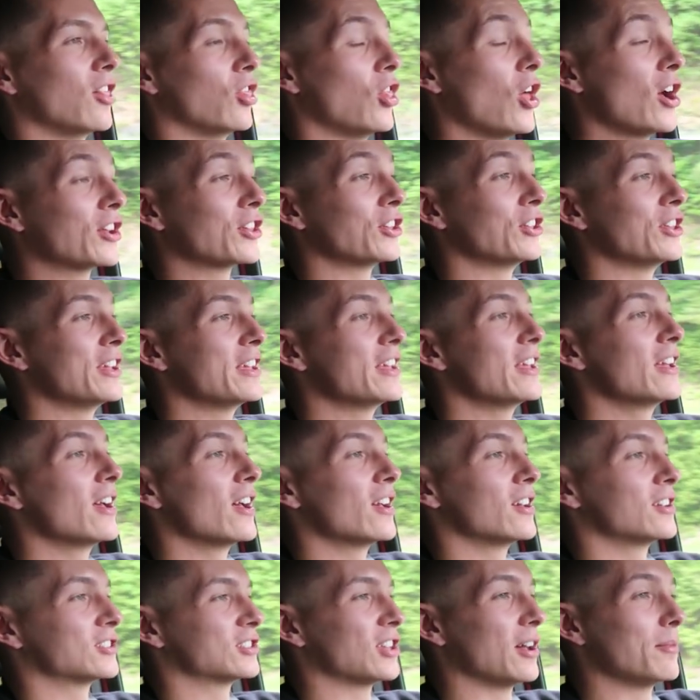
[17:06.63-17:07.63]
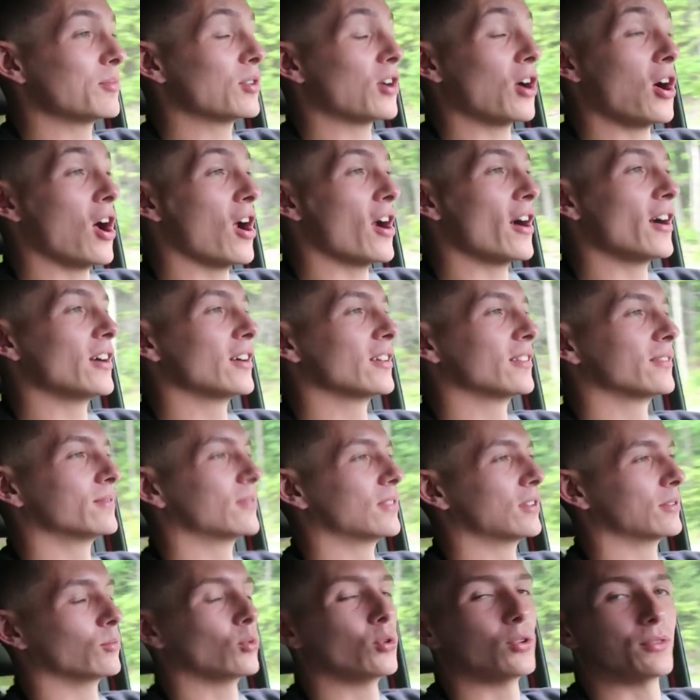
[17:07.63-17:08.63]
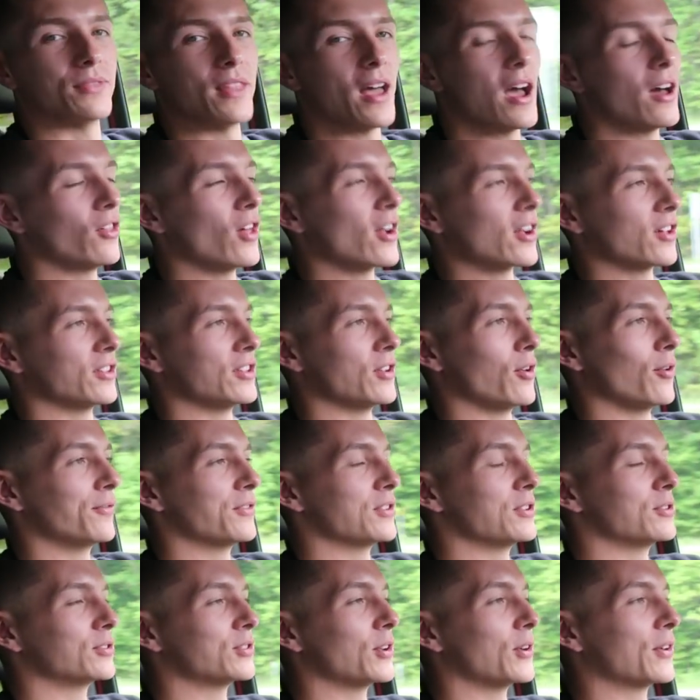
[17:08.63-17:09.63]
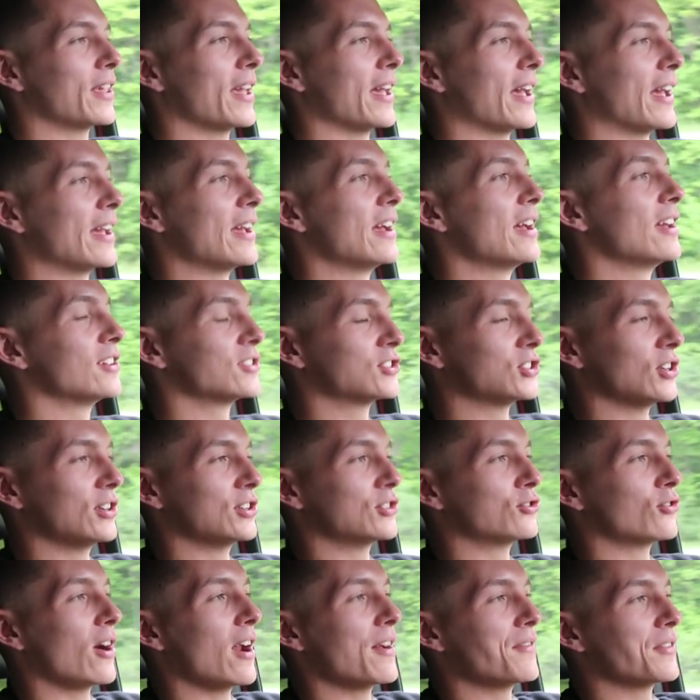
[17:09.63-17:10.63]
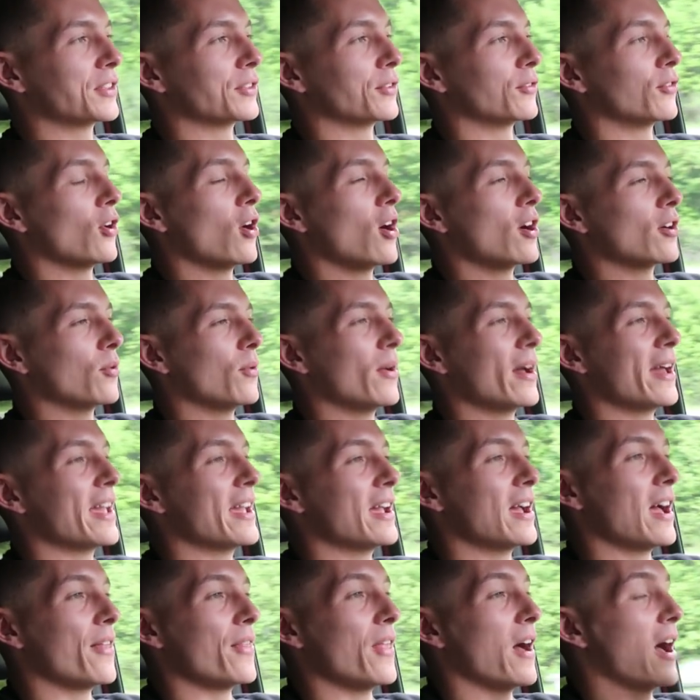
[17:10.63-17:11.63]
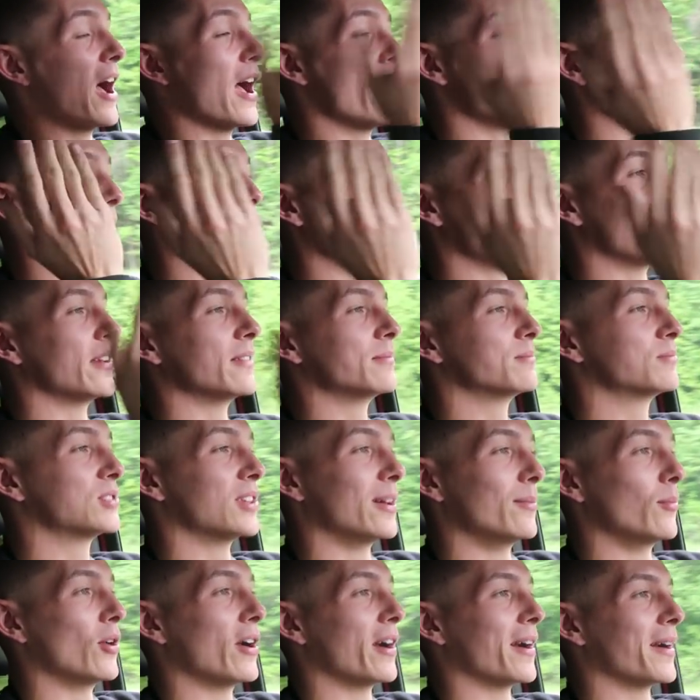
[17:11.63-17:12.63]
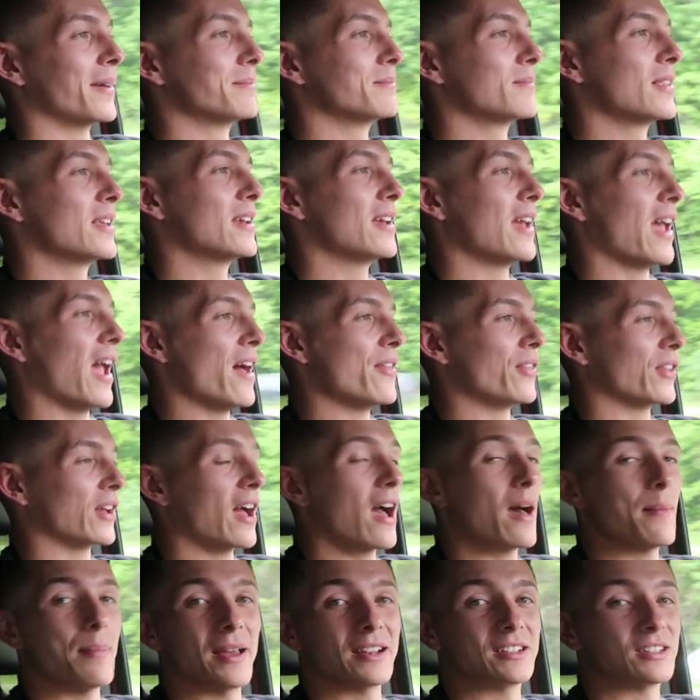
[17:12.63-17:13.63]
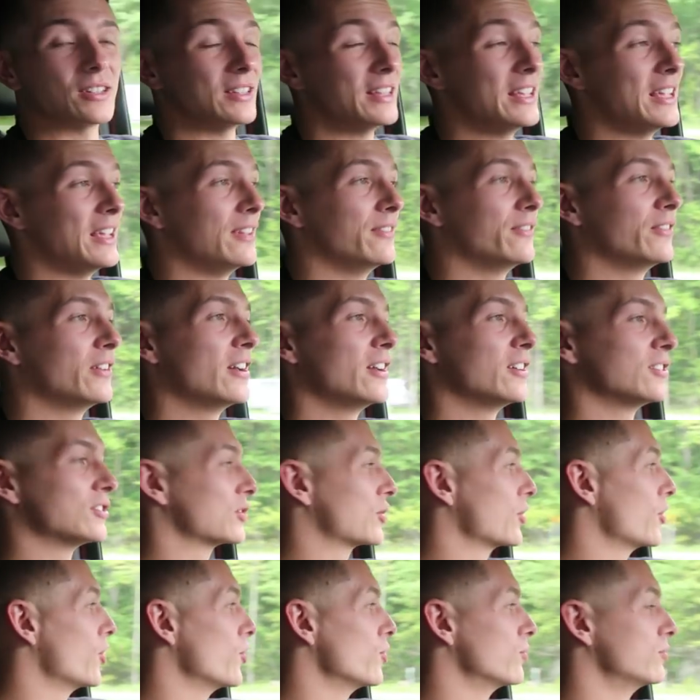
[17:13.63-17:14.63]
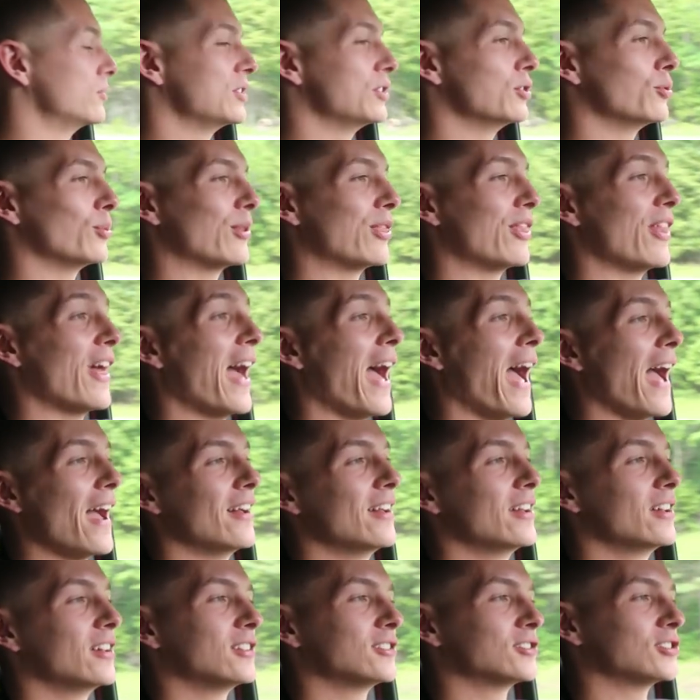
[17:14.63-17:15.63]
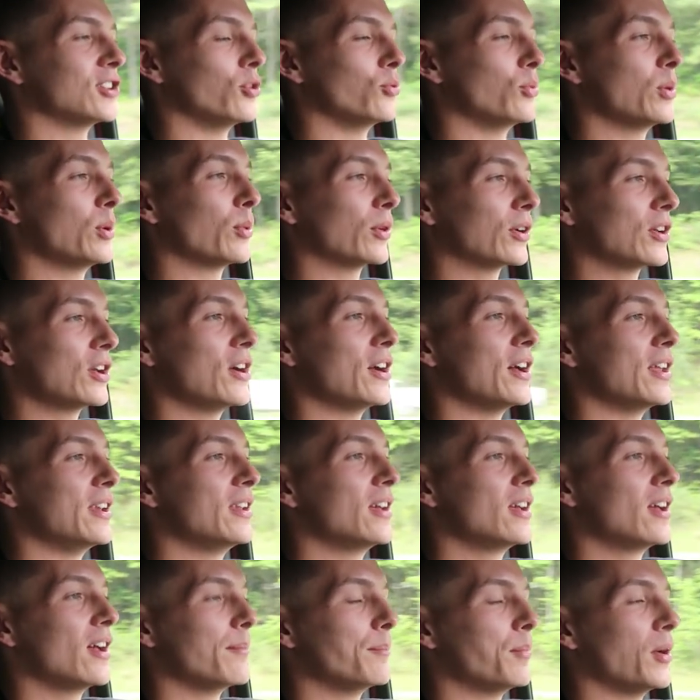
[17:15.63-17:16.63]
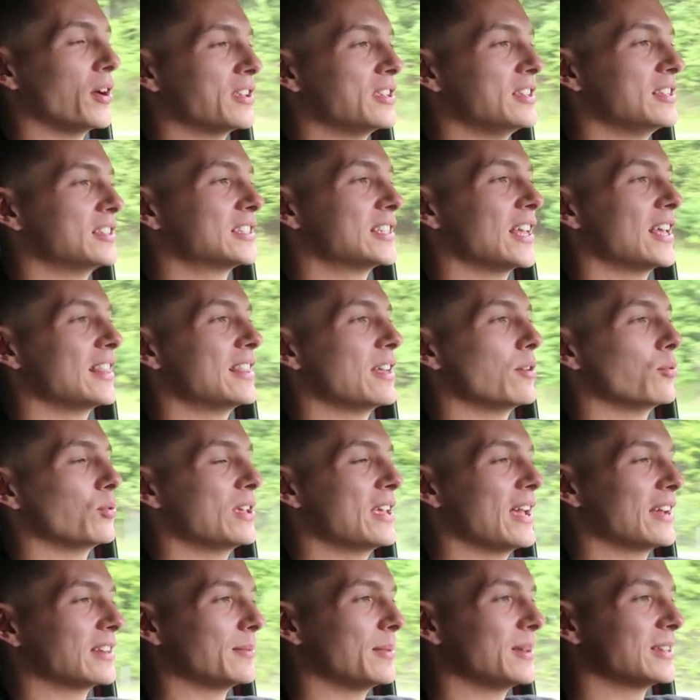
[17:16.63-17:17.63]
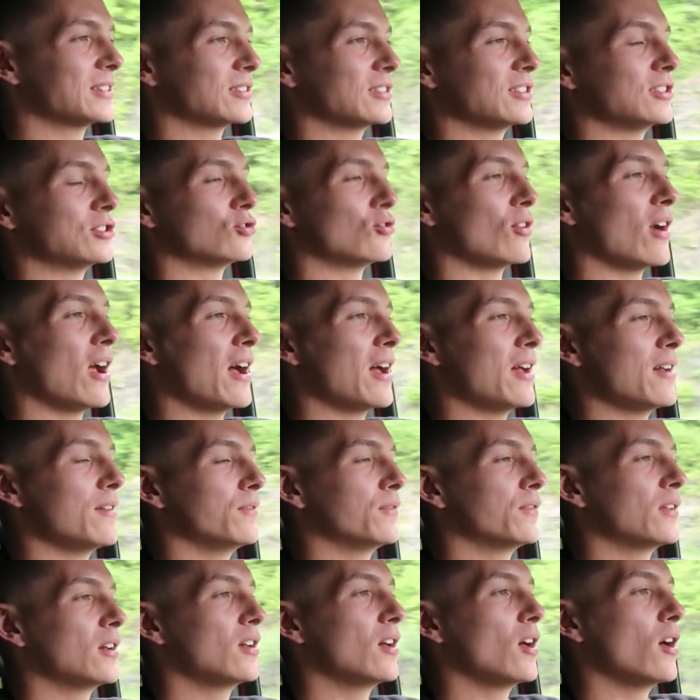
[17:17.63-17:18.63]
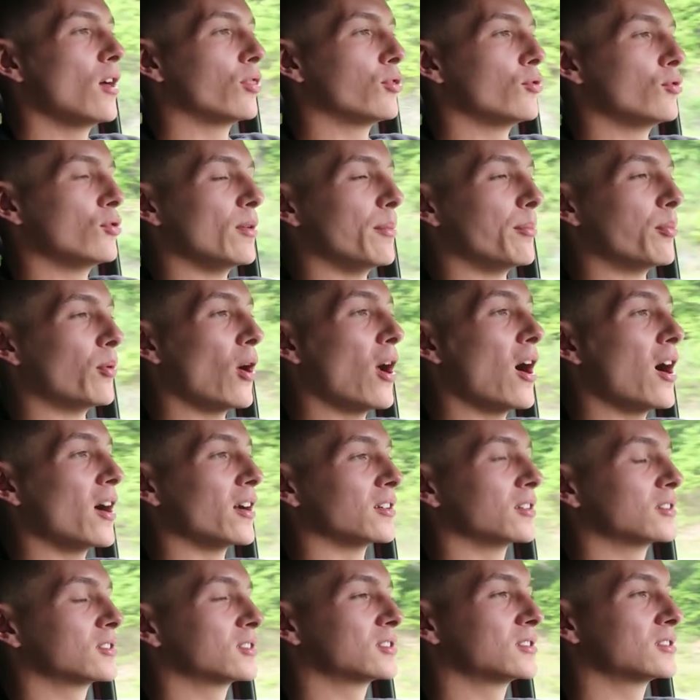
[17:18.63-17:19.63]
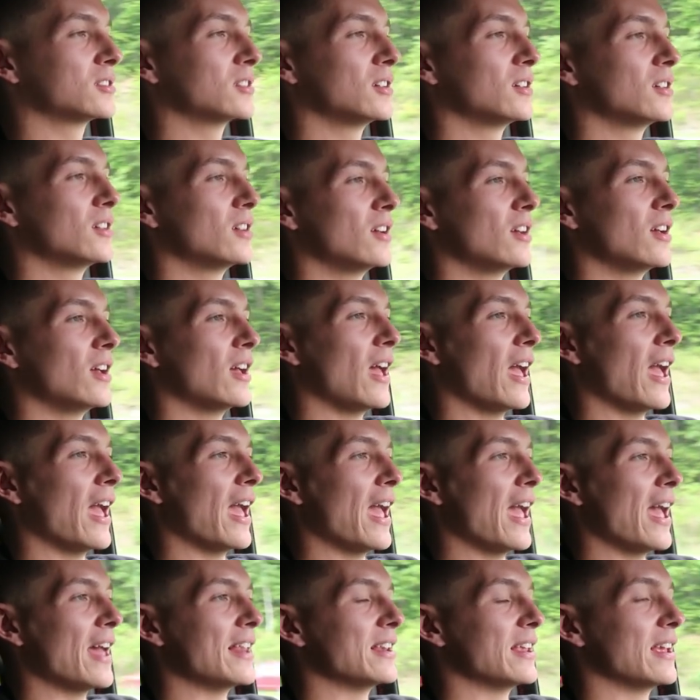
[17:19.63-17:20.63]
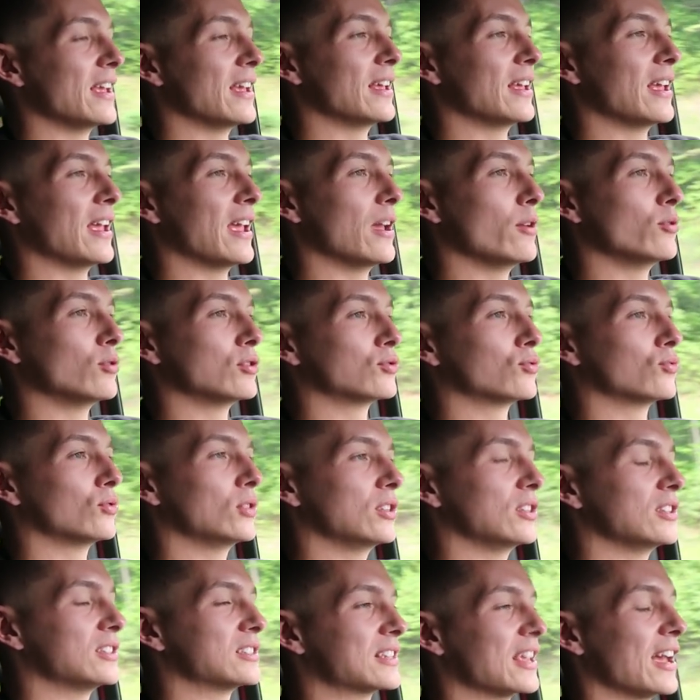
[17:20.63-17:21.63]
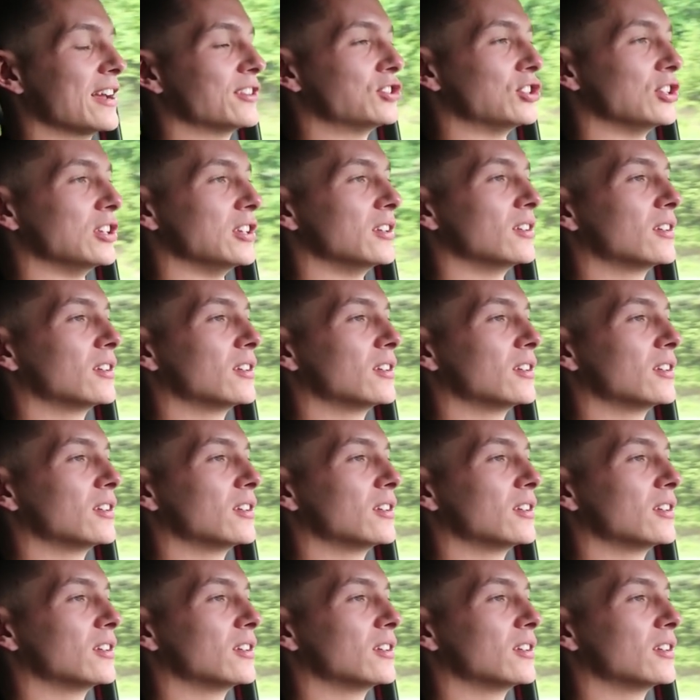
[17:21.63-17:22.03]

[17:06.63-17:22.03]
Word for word: Luckily, some car, well not luckily, hopefully it was okay, started driving the wrong way on the highway somewhere, and the cop had to leave to go deal with that. So we were good, but he said that we had to basically drive through the Bronx, and it was really sketchy.